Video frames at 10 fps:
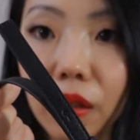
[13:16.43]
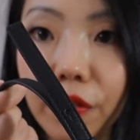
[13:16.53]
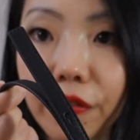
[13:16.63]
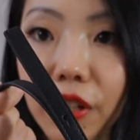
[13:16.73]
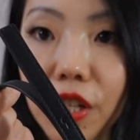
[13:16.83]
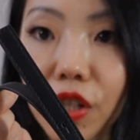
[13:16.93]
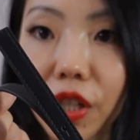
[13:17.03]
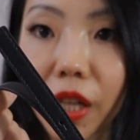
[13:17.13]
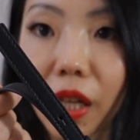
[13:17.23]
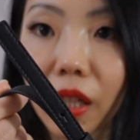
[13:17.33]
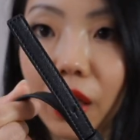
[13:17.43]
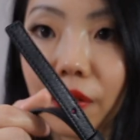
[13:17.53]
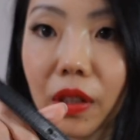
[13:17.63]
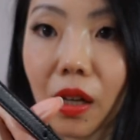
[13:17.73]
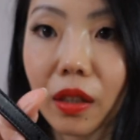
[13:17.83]
The finishing,
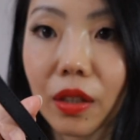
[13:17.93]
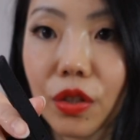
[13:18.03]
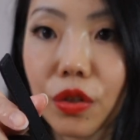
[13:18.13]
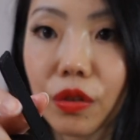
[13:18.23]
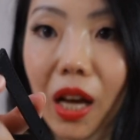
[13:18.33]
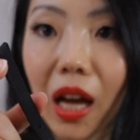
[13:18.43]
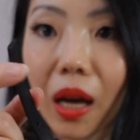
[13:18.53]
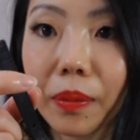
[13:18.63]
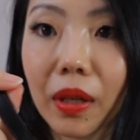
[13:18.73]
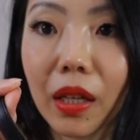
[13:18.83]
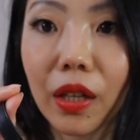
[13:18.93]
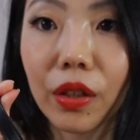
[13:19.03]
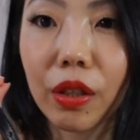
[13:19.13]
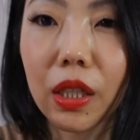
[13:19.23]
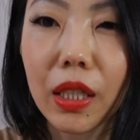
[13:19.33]
even on the strap,
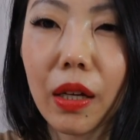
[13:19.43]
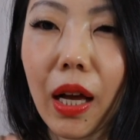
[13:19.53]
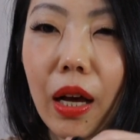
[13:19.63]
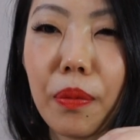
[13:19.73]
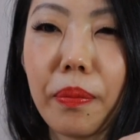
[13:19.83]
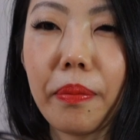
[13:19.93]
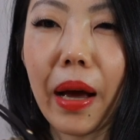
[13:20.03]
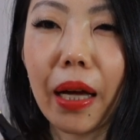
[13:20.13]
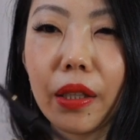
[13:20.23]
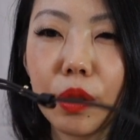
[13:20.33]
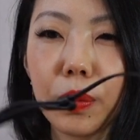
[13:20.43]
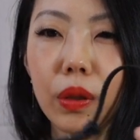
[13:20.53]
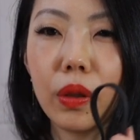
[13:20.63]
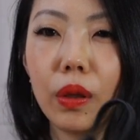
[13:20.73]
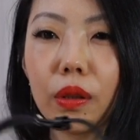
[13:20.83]
you can tell how
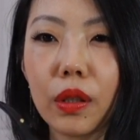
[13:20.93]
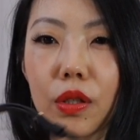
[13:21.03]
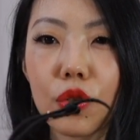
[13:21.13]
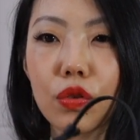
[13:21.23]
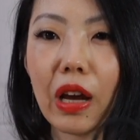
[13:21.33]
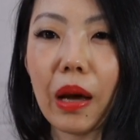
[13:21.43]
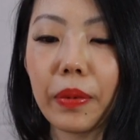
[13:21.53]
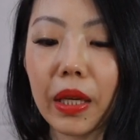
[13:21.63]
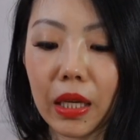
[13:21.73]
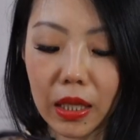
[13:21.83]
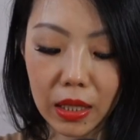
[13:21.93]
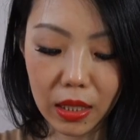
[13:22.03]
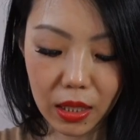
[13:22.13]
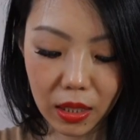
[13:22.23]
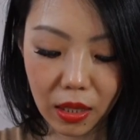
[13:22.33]
malleable the strap
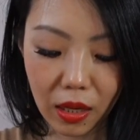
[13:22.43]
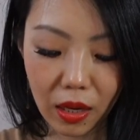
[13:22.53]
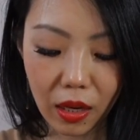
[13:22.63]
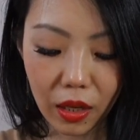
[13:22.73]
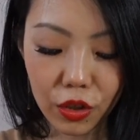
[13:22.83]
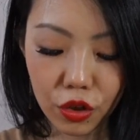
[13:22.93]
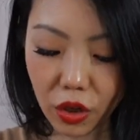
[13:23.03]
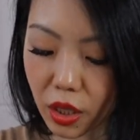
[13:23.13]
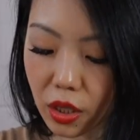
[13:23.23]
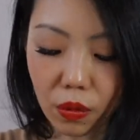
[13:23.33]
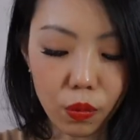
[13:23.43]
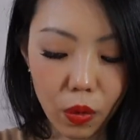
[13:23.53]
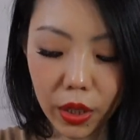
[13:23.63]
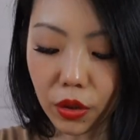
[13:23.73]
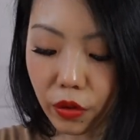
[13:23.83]
is it's just a
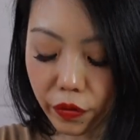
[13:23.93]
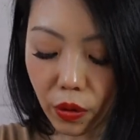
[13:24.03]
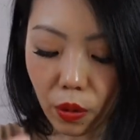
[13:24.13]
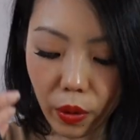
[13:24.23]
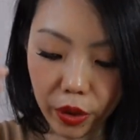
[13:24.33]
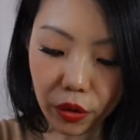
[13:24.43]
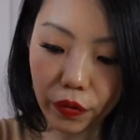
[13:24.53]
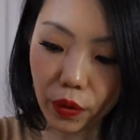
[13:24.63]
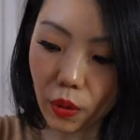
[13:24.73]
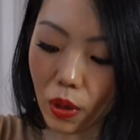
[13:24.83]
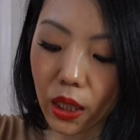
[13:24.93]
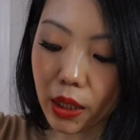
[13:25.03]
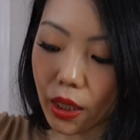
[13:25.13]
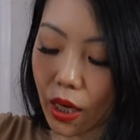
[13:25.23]
wonderful, wonderful quality.